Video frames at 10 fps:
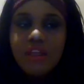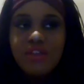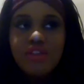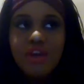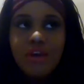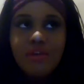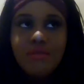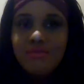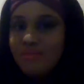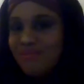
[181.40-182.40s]

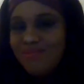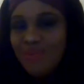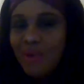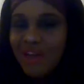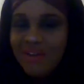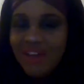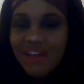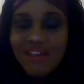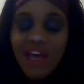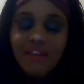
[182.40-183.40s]
So why do
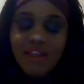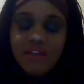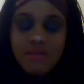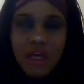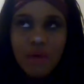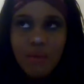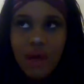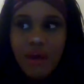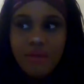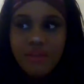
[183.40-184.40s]
that? So that's kind of
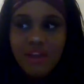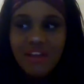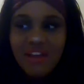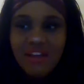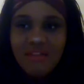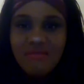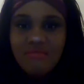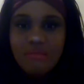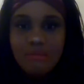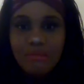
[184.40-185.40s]
why I don't think like
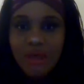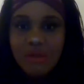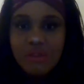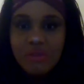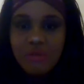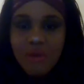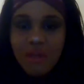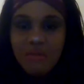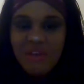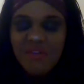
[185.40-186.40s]
marriage is going to
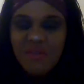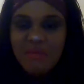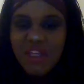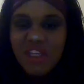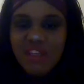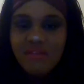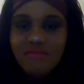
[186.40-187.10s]
probably be for me.